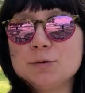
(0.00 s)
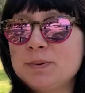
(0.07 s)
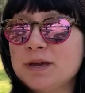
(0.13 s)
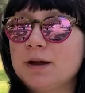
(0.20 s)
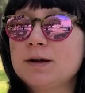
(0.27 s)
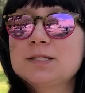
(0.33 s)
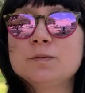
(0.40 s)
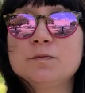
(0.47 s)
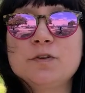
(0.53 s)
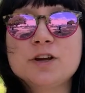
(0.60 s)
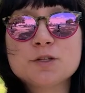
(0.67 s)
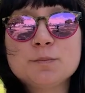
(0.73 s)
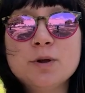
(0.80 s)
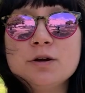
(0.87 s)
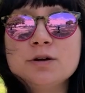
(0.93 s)
you pick out some
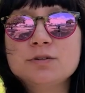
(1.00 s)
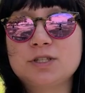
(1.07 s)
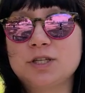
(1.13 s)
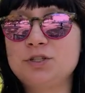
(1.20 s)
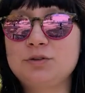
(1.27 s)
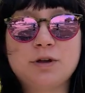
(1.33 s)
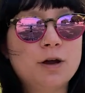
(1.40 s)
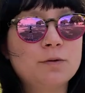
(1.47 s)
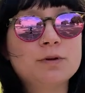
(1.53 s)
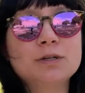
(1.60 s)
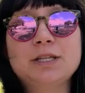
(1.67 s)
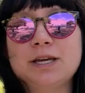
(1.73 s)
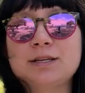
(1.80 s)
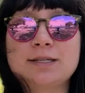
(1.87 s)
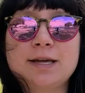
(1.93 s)
fresh produce that you got
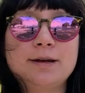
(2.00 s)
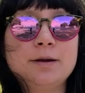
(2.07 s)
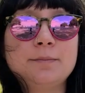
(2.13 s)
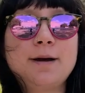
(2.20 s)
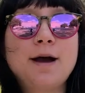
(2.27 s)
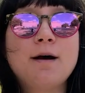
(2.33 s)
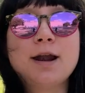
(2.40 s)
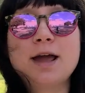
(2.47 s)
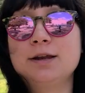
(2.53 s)
really excited about